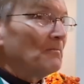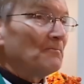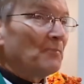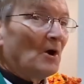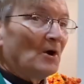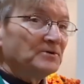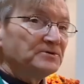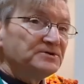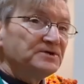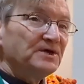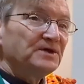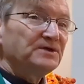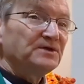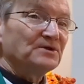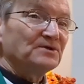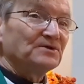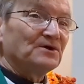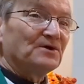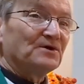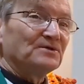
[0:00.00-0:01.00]

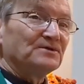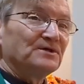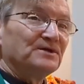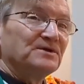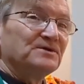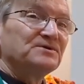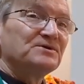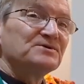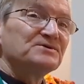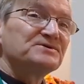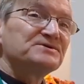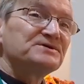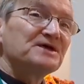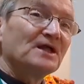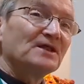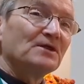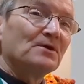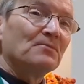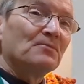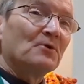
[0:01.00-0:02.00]
particularly to
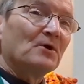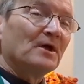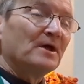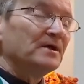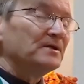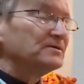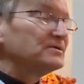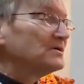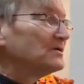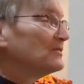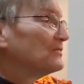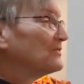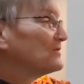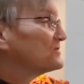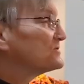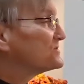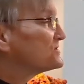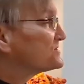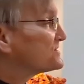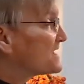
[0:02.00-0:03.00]
celebrate the
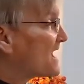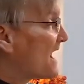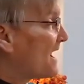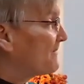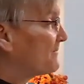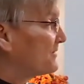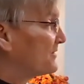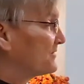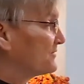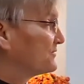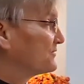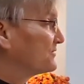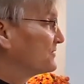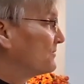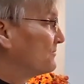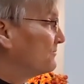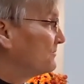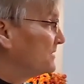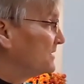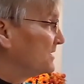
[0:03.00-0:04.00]
Sabbath
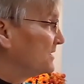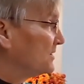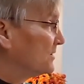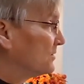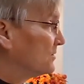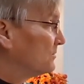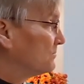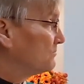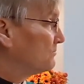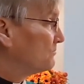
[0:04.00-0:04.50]
meal.